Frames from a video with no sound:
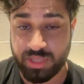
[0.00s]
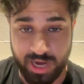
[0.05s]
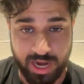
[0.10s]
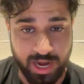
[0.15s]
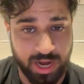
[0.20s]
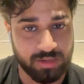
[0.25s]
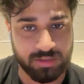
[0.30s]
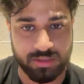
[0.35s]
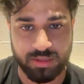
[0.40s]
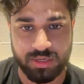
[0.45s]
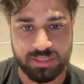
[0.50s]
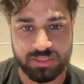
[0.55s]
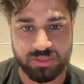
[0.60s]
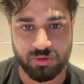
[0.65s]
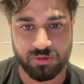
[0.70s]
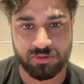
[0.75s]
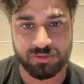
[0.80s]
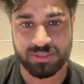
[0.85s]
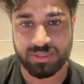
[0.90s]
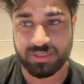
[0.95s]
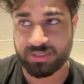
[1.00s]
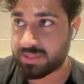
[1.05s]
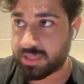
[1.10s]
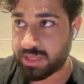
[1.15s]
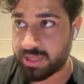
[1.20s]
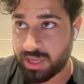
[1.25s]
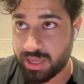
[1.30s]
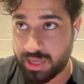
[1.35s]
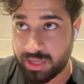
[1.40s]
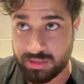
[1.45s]
They had the
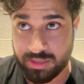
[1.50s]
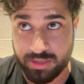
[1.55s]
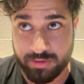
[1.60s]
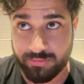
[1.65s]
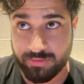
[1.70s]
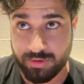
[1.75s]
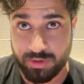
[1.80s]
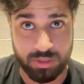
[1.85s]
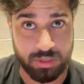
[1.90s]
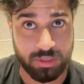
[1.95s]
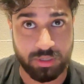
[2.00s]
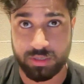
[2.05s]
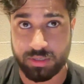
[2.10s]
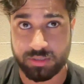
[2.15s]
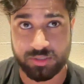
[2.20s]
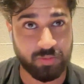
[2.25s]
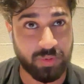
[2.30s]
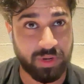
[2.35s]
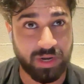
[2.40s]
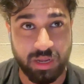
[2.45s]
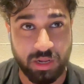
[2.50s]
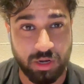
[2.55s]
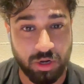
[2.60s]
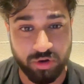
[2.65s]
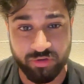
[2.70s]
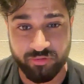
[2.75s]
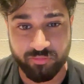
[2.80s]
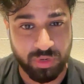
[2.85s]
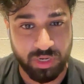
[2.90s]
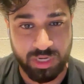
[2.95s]
resources, they were
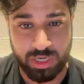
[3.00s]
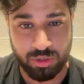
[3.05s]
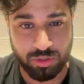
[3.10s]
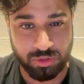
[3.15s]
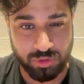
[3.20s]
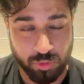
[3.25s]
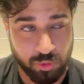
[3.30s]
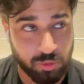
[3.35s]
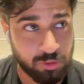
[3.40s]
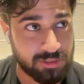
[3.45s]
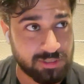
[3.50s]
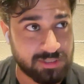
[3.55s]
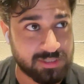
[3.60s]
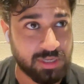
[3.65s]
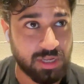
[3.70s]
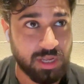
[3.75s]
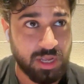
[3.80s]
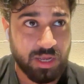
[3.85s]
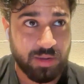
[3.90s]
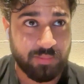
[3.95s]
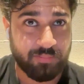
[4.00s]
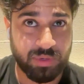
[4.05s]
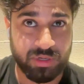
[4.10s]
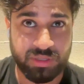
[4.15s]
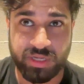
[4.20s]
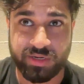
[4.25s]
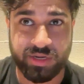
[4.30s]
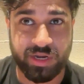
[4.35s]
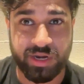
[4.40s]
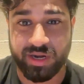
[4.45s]
spending a lot of money on tools,
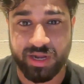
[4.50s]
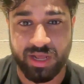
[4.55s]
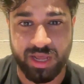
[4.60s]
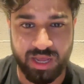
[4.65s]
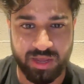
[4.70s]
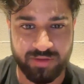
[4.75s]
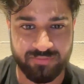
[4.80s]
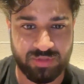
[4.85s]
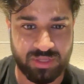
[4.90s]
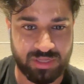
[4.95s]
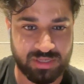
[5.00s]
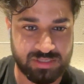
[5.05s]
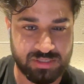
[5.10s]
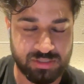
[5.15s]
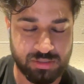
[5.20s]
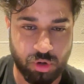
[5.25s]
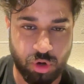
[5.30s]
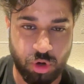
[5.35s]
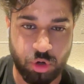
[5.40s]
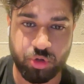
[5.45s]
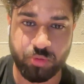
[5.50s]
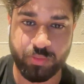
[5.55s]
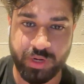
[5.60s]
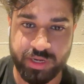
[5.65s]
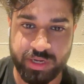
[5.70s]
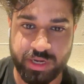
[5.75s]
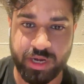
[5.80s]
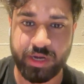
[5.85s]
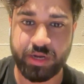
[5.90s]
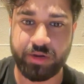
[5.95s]
but they didn't have this
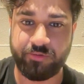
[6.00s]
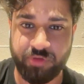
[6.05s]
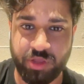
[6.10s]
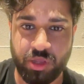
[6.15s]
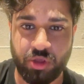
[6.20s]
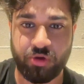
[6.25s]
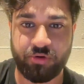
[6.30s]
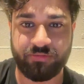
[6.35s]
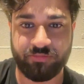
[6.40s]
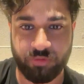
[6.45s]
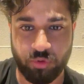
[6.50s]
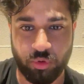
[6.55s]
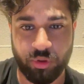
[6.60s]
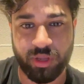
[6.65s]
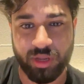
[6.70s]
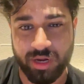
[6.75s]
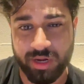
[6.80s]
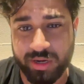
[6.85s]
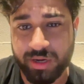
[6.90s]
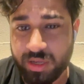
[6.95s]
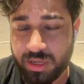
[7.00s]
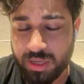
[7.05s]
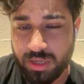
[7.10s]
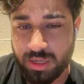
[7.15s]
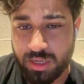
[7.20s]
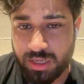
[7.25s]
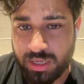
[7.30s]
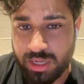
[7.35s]
automated way of doing it.